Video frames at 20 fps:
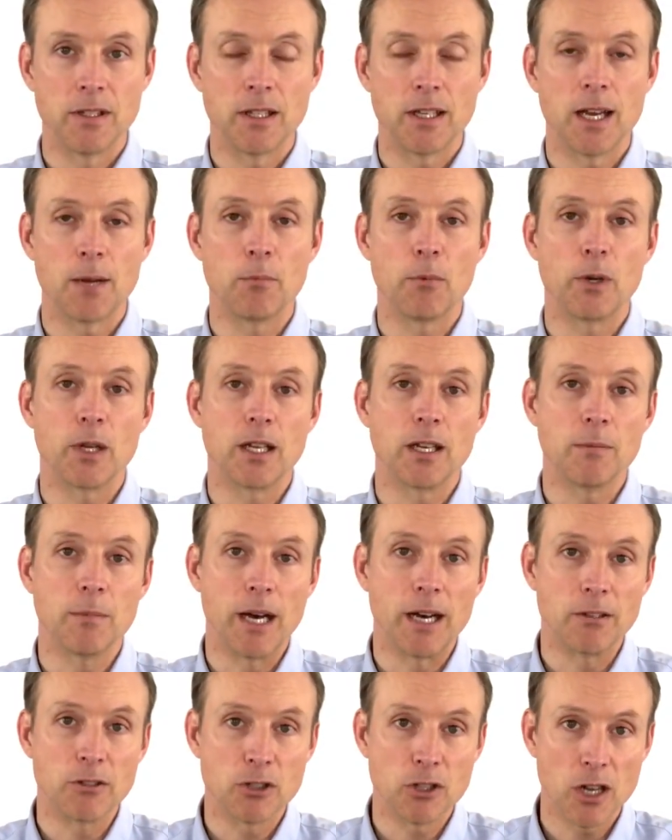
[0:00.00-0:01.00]
at bringing
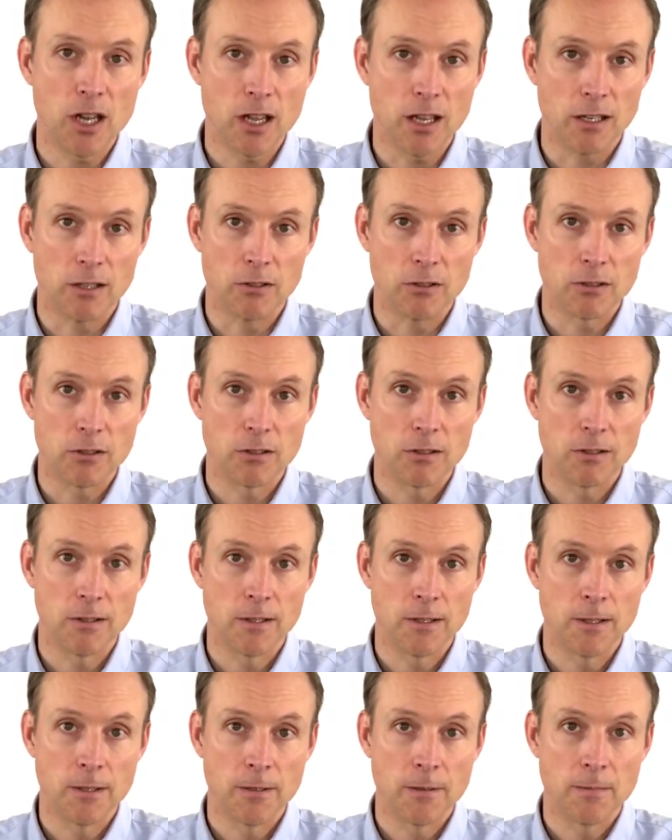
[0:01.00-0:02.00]
about change?
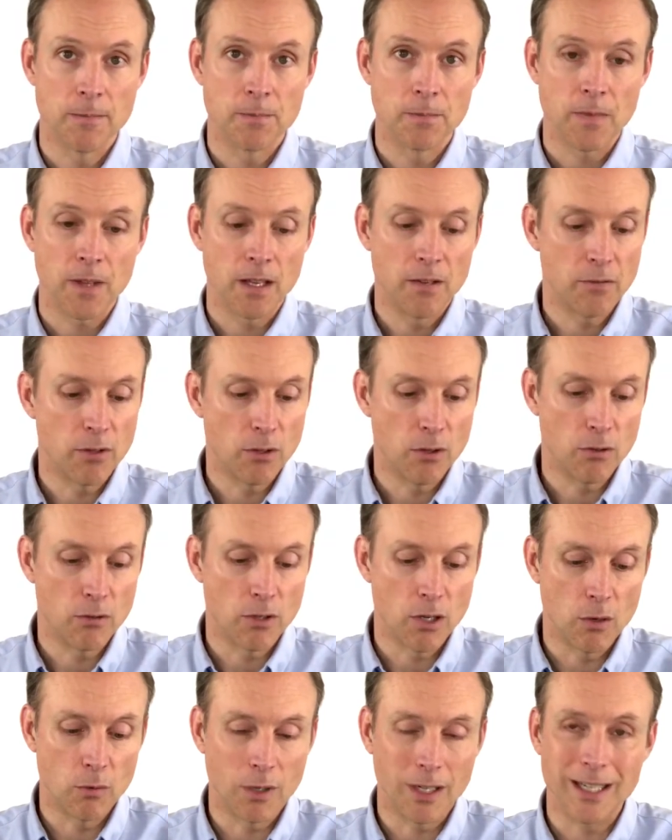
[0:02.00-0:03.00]
If you don't
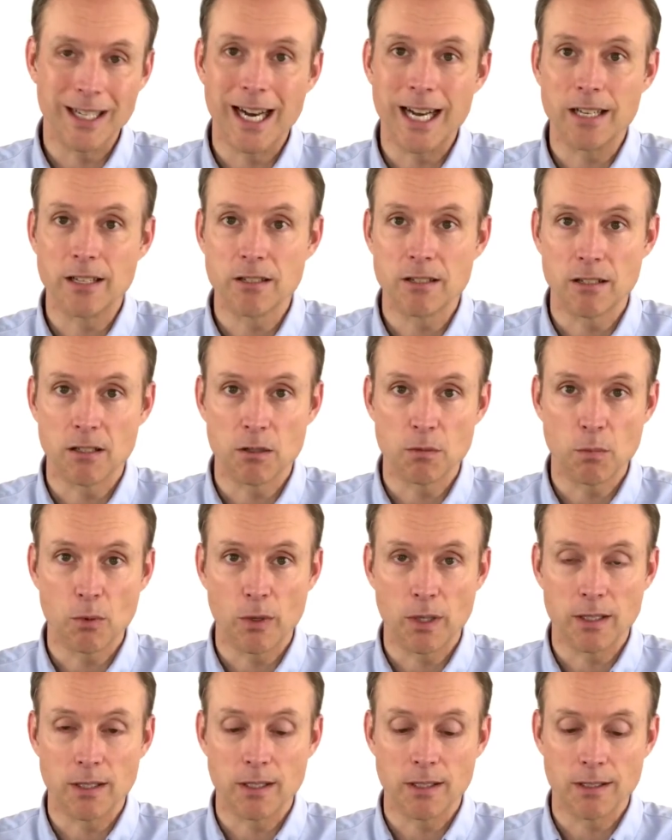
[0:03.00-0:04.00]
know what got us to this
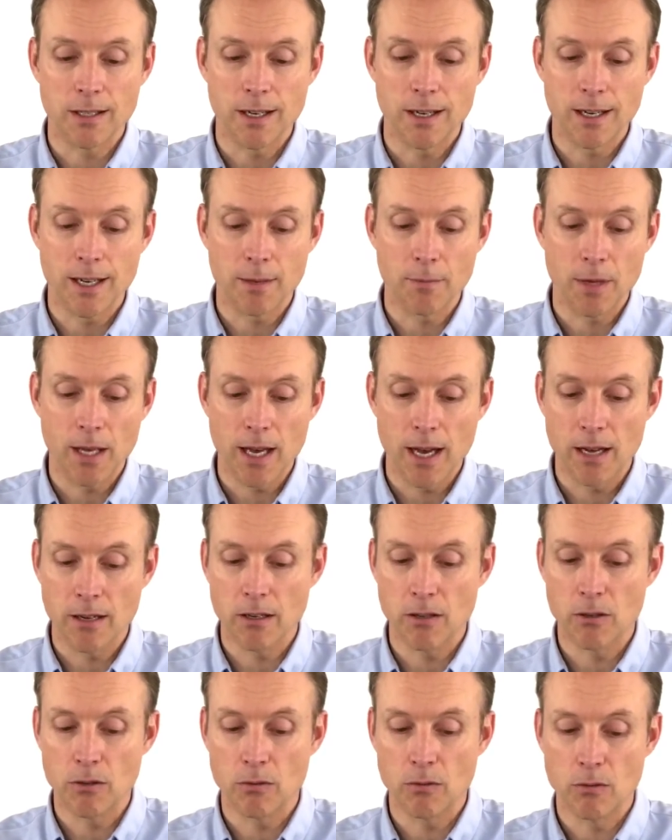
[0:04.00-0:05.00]
point in time, how do
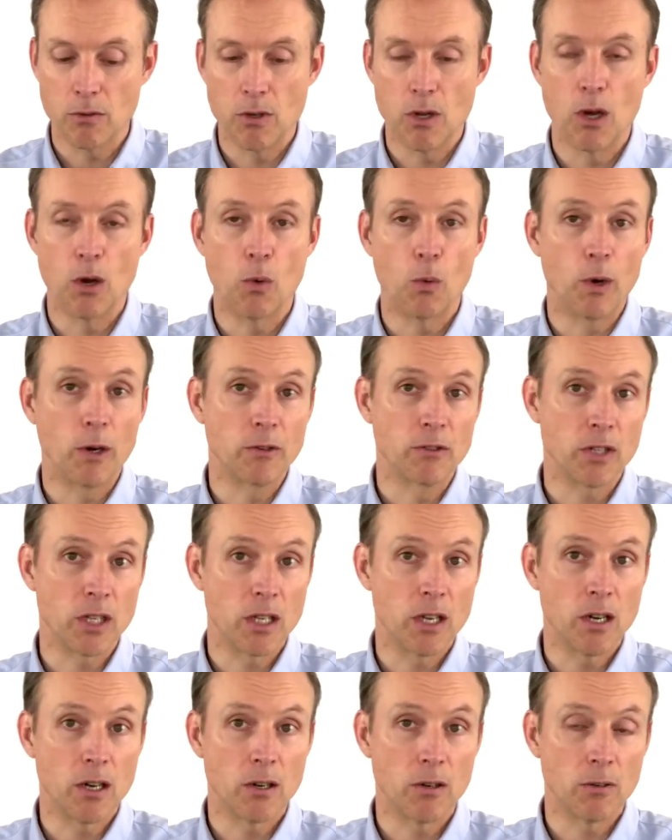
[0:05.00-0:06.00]
you know where to
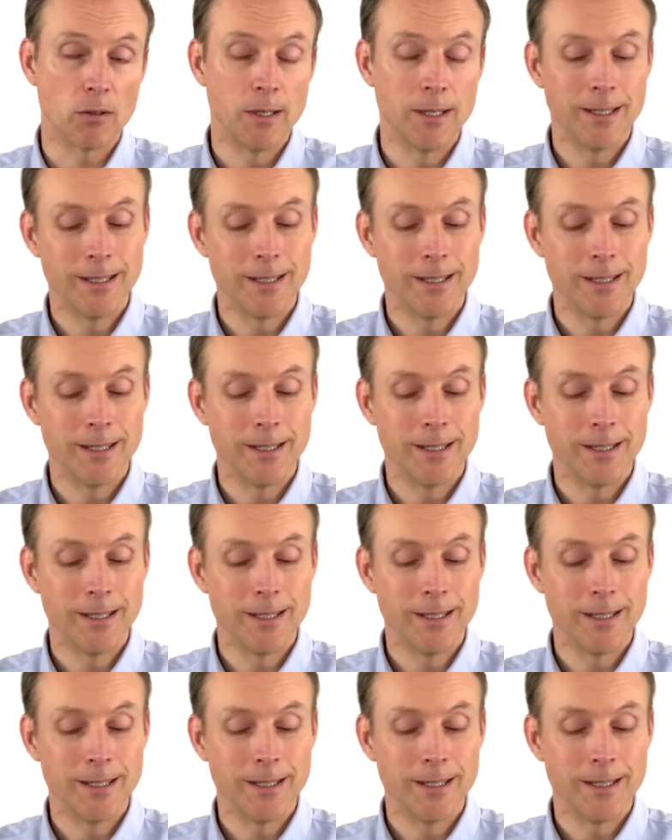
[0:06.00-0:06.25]
go?